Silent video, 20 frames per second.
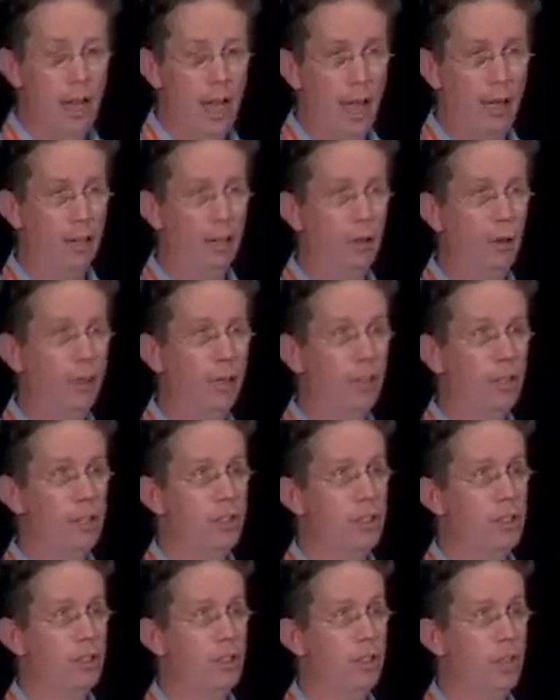and are looking to
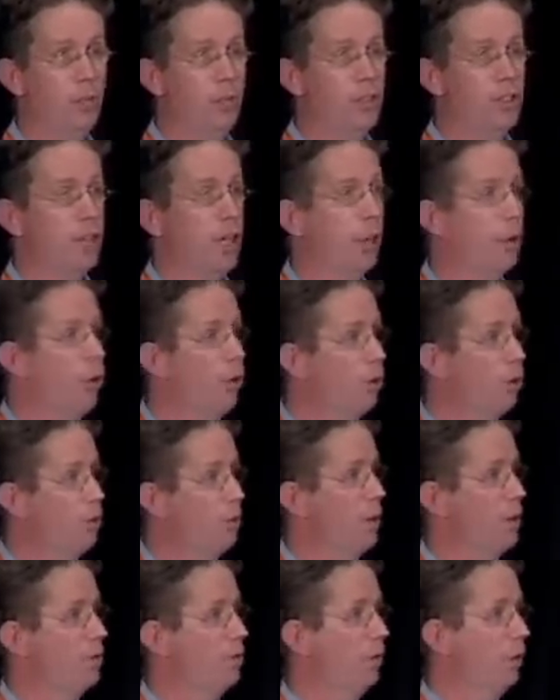just leverage that core
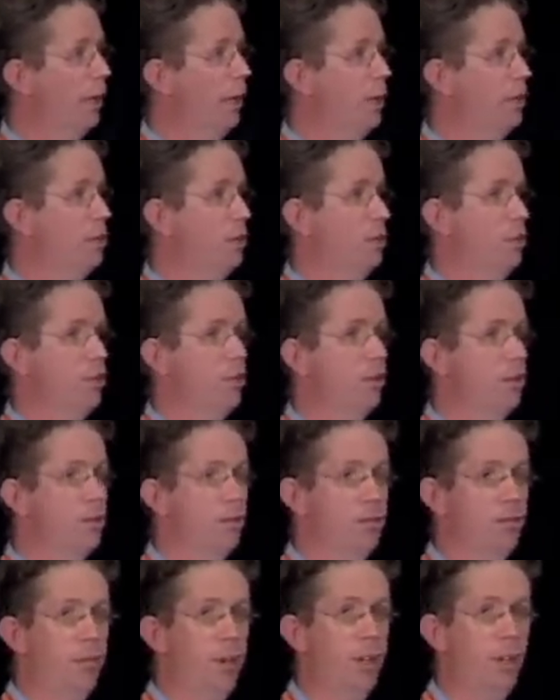specification to do
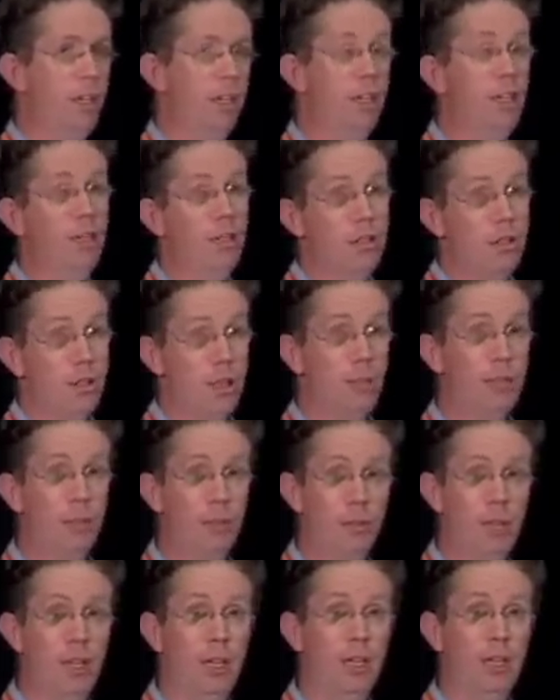some fairly
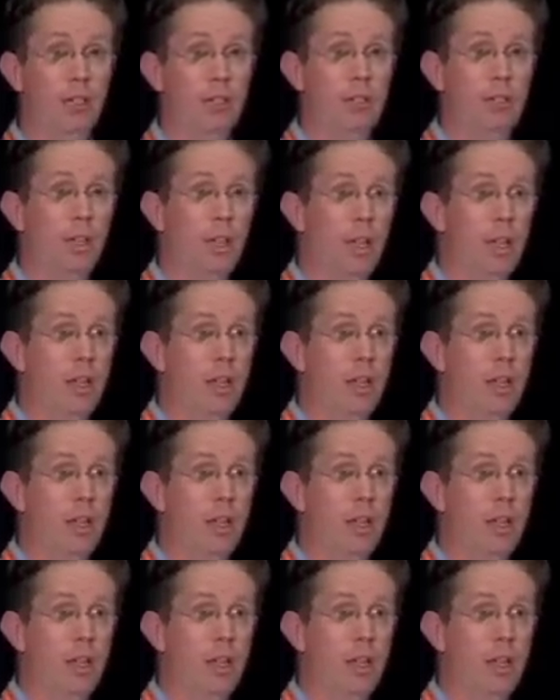simple things